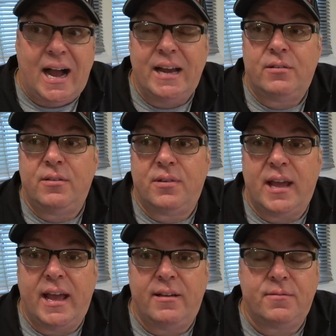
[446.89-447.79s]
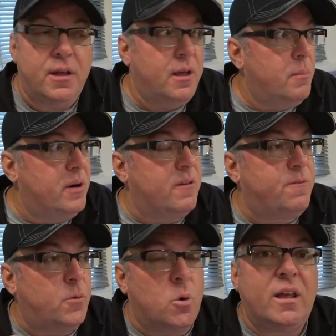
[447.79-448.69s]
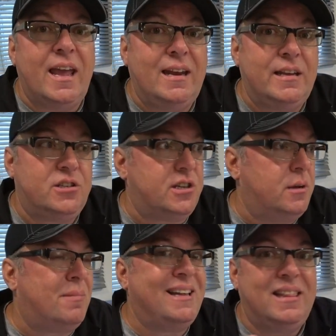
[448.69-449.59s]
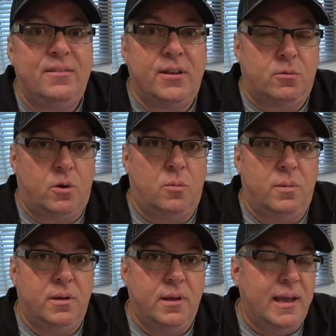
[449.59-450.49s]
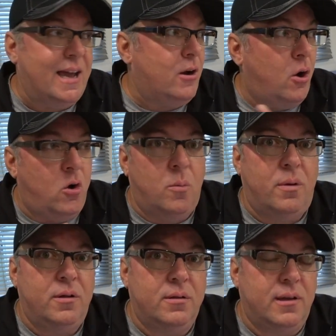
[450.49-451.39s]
I don't even have but a 48-inch in my living room at home.